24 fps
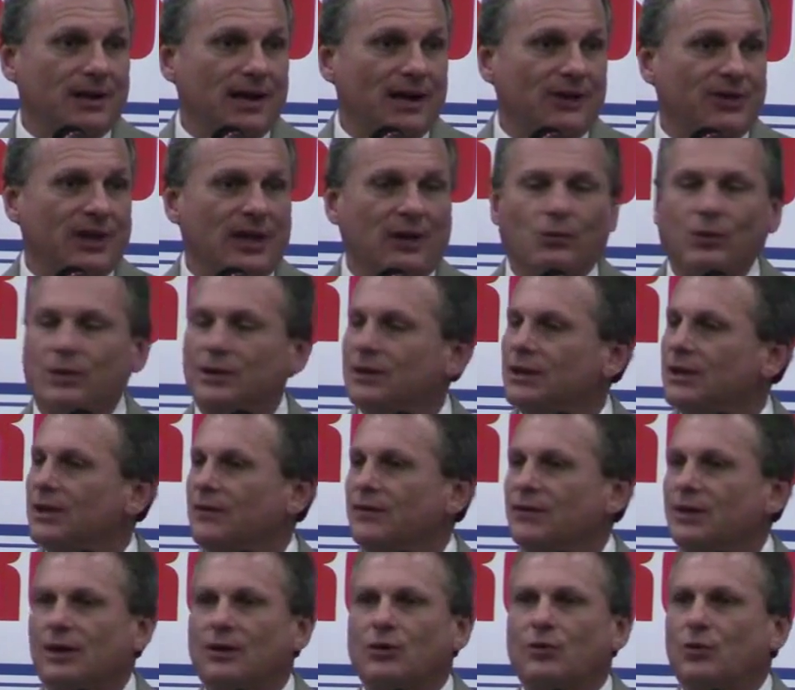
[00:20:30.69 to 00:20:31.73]
I think we
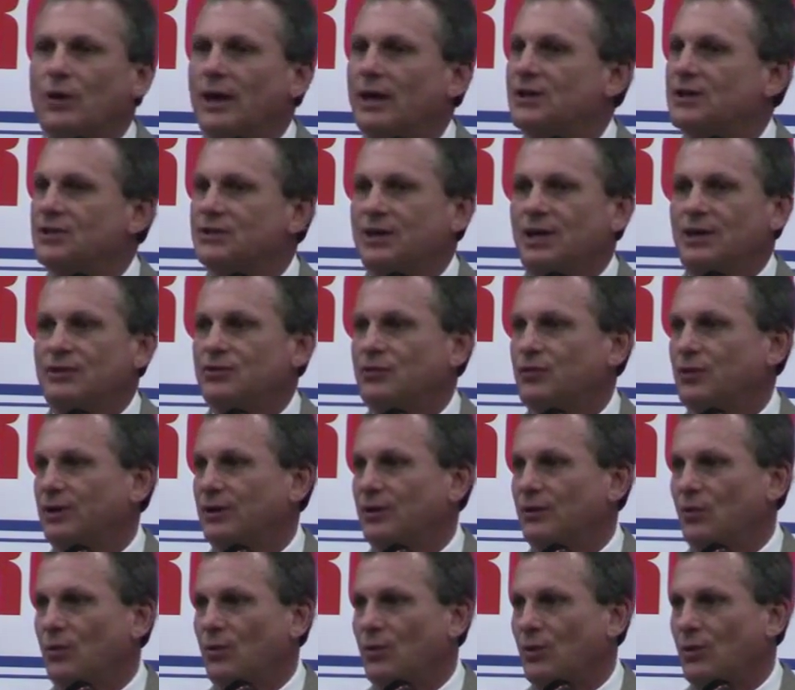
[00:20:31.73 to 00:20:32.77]
live in the greatest country
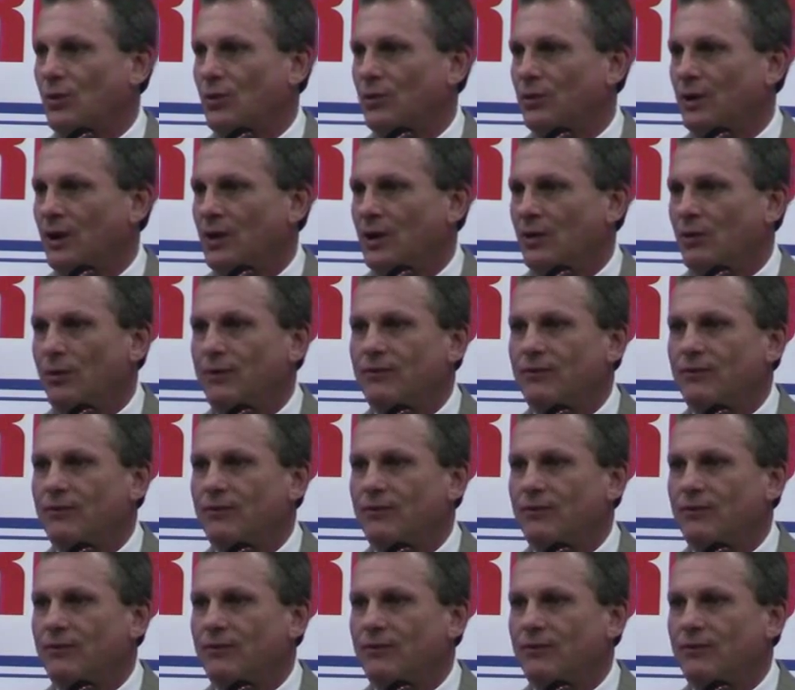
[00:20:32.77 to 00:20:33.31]
in the world.